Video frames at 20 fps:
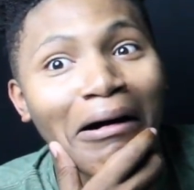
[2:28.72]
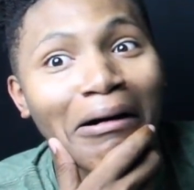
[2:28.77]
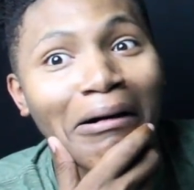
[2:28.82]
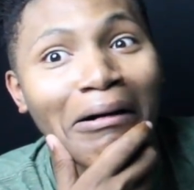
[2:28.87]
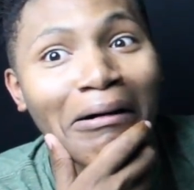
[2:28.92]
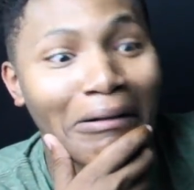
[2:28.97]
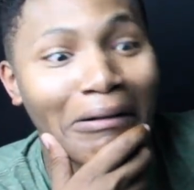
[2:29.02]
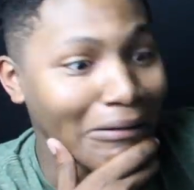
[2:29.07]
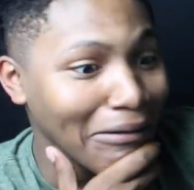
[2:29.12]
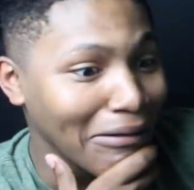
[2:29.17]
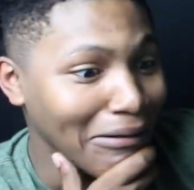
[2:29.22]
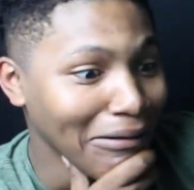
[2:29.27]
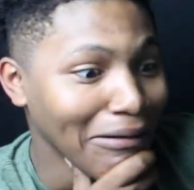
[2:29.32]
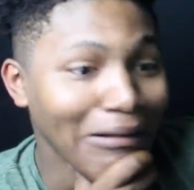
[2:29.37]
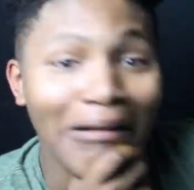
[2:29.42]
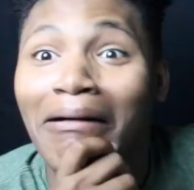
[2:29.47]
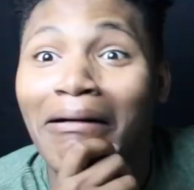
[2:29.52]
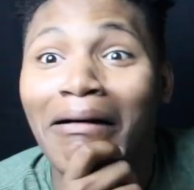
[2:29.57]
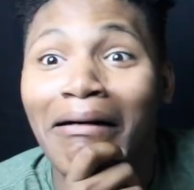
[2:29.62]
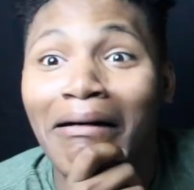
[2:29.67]
Oh!
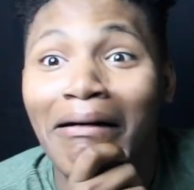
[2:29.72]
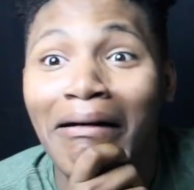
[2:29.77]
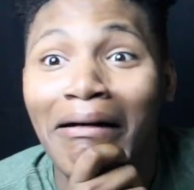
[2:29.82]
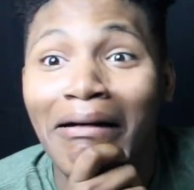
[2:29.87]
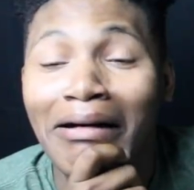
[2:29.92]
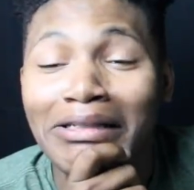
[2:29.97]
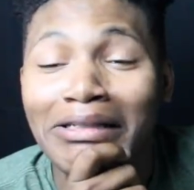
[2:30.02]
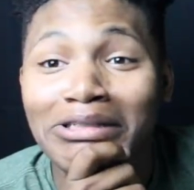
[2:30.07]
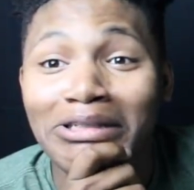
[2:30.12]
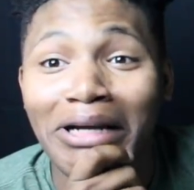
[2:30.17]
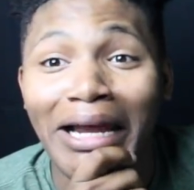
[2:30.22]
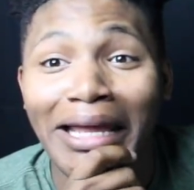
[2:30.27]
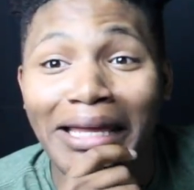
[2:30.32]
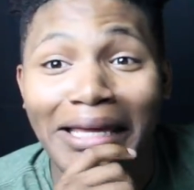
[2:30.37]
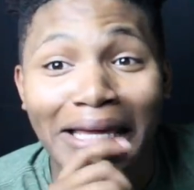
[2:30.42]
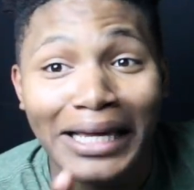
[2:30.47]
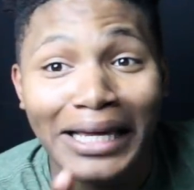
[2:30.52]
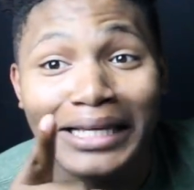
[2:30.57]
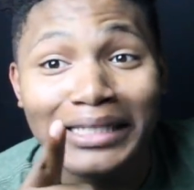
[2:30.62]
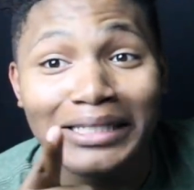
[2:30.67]

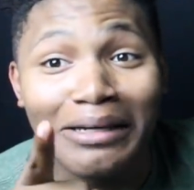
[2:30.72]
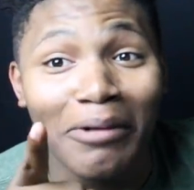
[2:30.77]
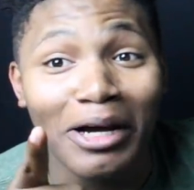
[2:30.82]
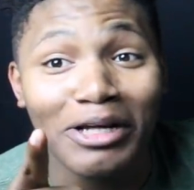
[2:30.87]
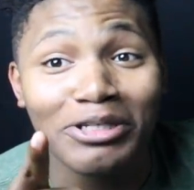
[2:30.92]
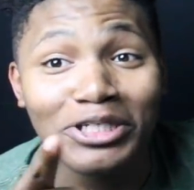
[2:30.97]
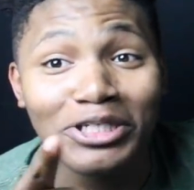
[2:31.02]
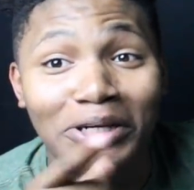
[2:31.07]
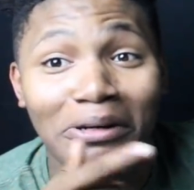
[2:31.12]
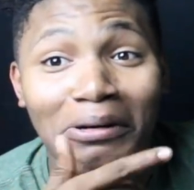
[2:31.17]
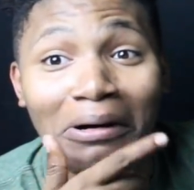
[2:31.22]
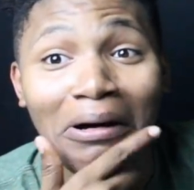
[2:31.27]
Drake, he talking about you.